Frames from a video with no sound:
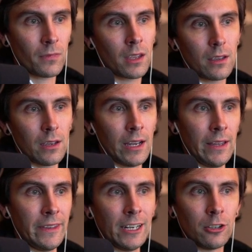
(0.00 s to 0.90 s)

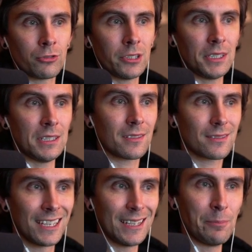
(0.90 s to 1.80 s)
They don't really
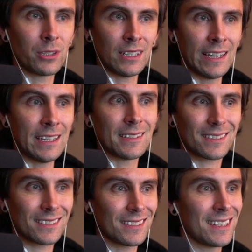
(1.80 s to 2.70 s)
play
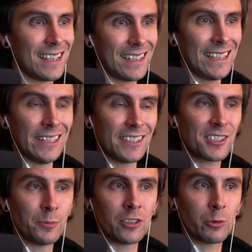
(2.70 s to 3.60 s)
in a
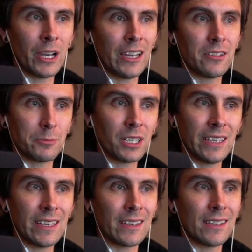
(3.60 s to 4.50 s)
smooth way. They're
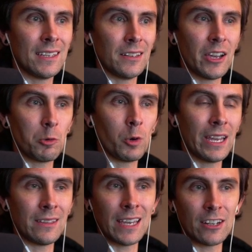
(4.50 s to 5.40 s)
playing in a way
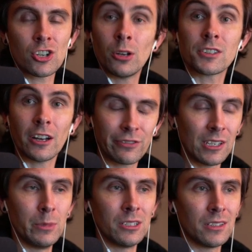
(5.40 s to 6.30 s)
that shows off the
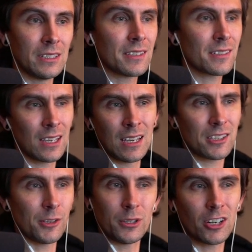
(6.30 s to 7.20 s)
abilities.
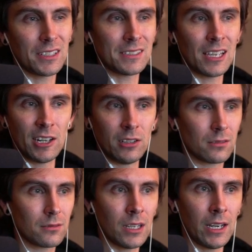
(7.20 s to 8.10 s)
So it's hard to tell
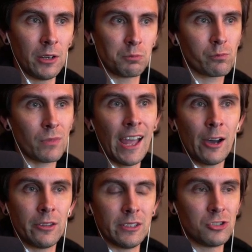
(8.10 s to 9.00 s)
how
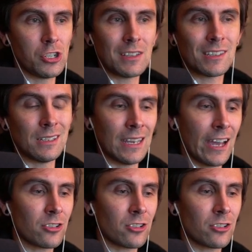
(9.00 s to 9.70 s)
the GCD actually